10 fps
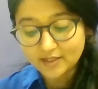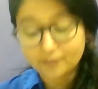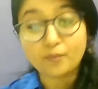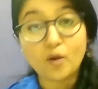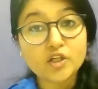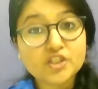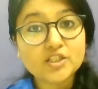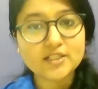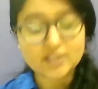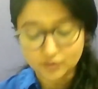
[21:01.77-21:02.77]
an
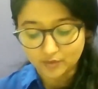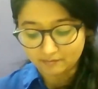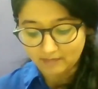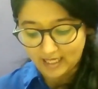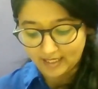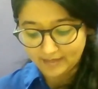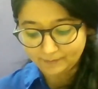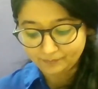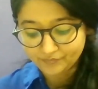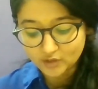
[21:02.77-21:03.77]
opportunity to a
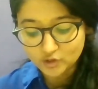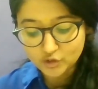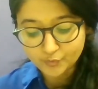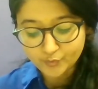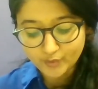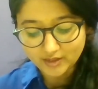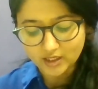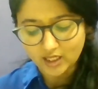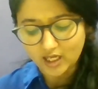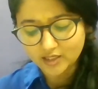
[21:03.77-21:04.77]
man to bring
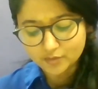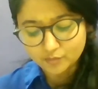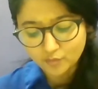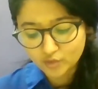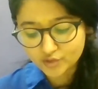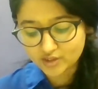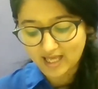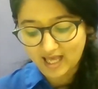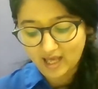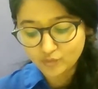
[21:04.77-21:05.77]
the utmost
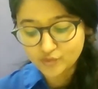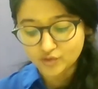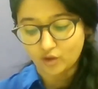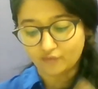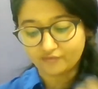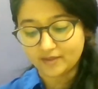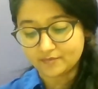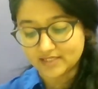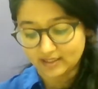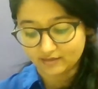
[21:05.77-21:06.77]
out of
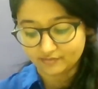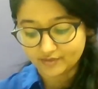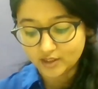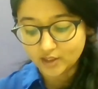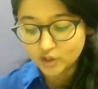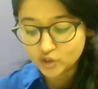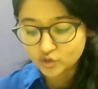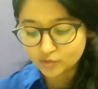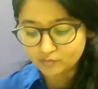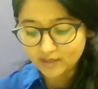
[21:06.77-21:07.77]
himself,
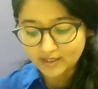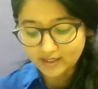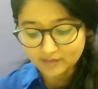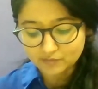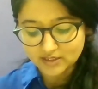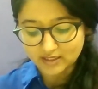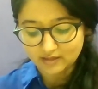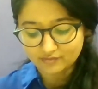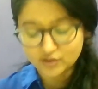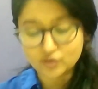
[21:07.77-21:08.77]
to make
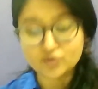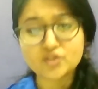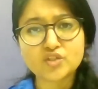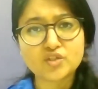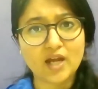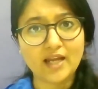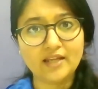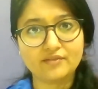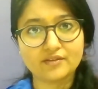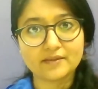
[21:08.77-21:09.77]
himself to
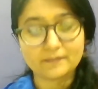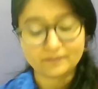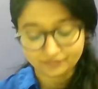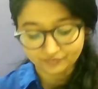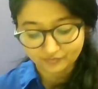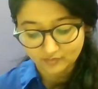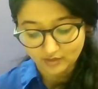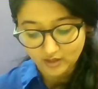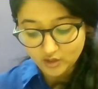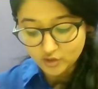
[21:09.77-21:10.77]
strive,
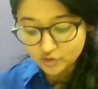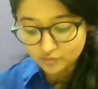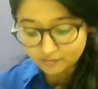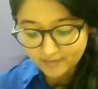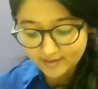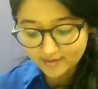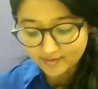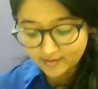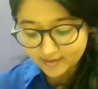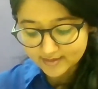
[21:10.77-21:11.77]
to make
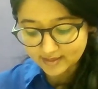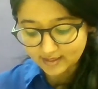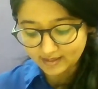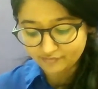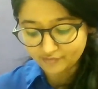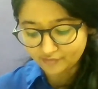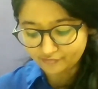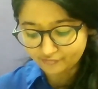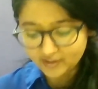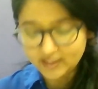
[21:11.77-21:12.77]
his life a
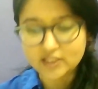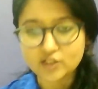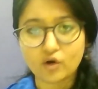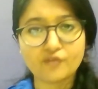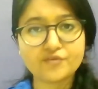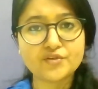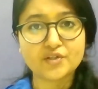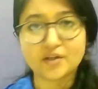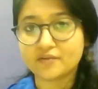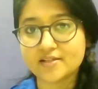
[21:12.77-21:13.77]
field of
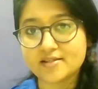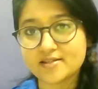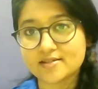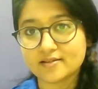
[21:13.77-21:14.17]
service